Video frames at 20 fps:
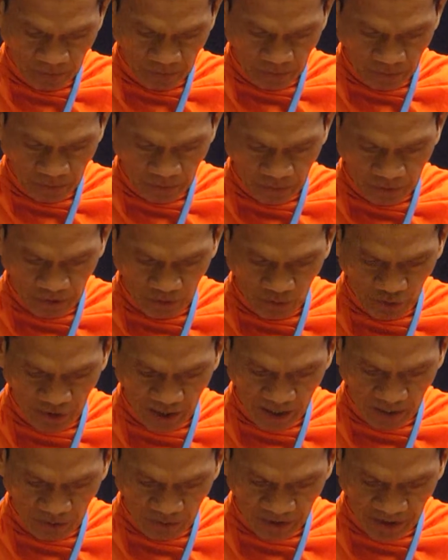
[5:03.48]
the
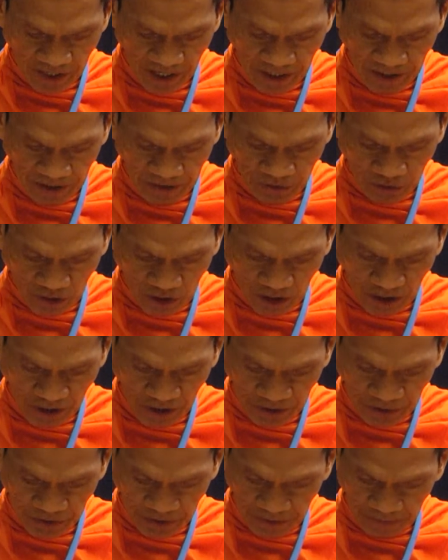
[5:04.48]
Buddha then
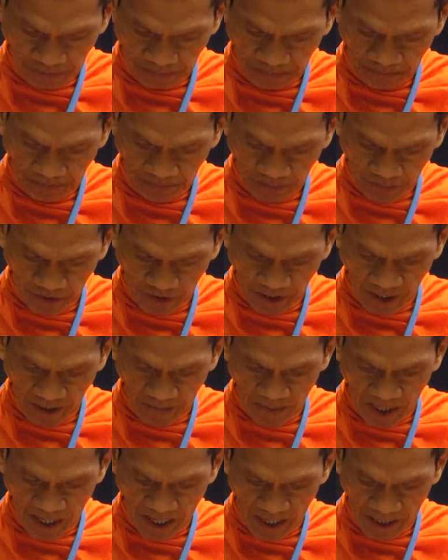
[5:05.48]
taught the
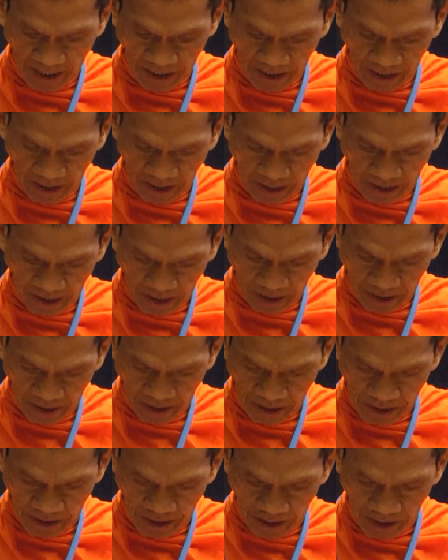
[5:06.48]
Dhamma
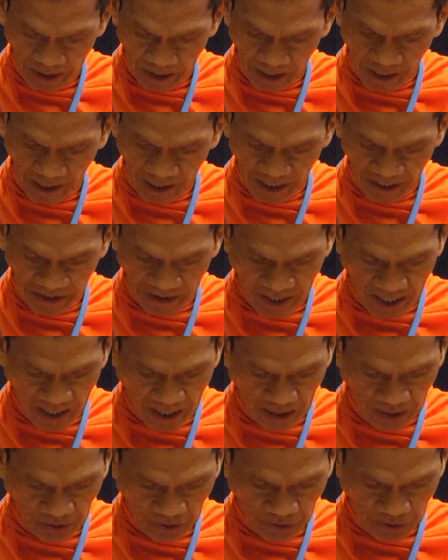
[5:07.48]
and laid
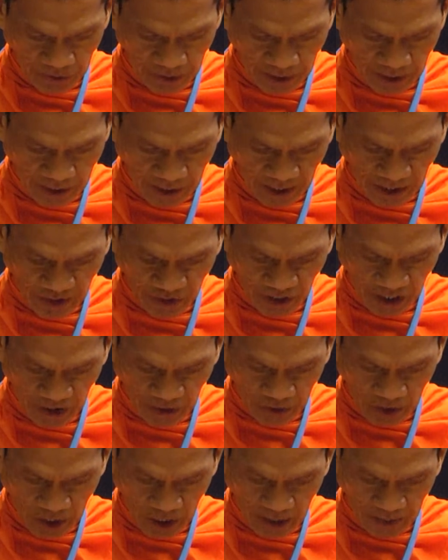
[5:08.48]
down a set
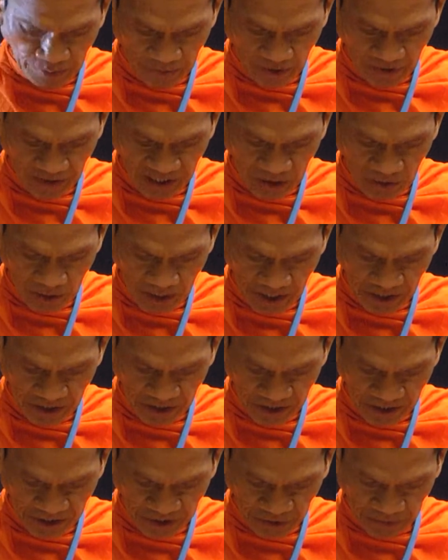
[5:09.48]
of
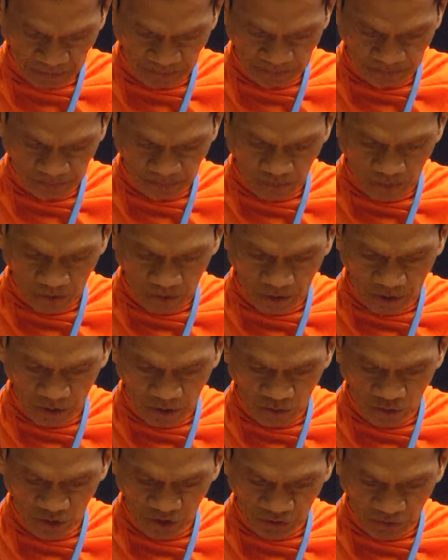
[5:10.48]
regulations
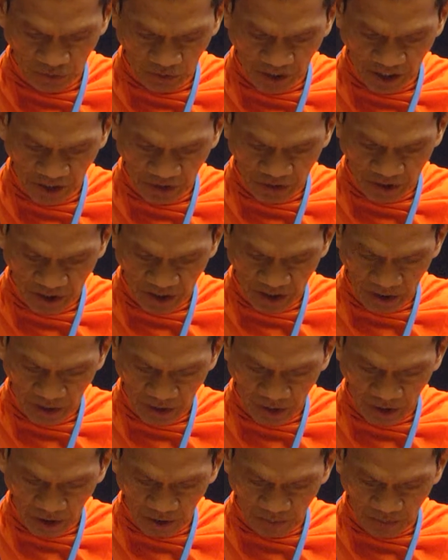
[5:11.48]
which together
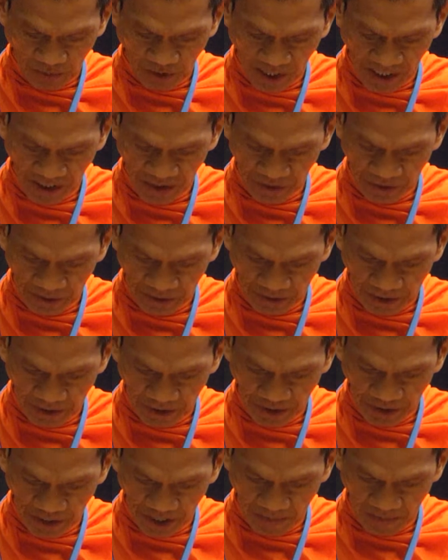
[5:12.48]
comprise the
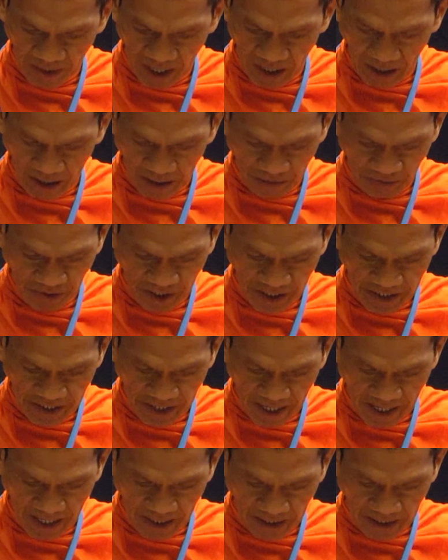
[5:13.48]
Dhamma Vinaya